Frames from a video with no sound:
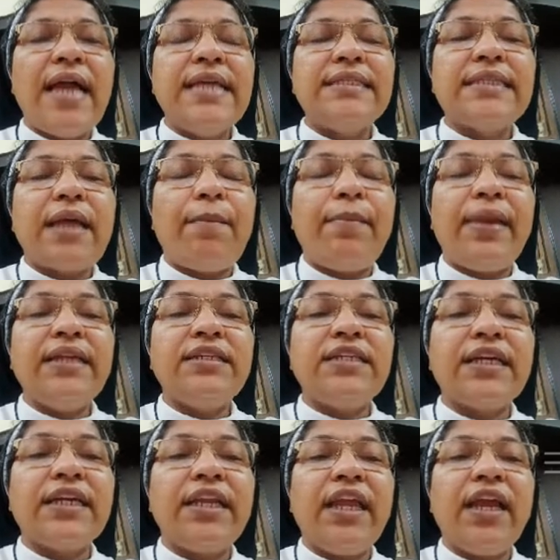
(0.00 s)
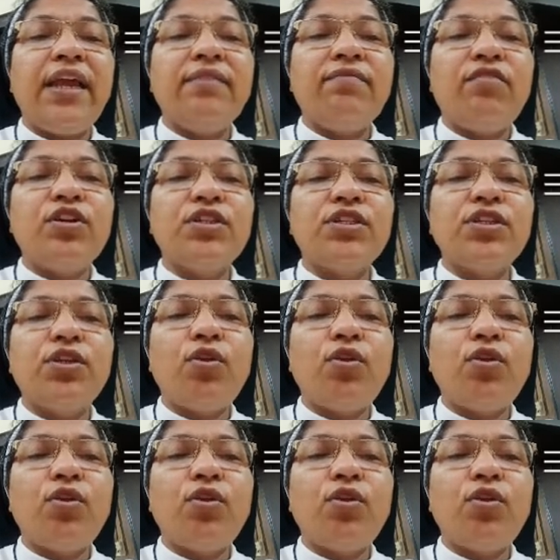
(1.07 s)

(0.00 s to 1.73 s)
Sampling technique was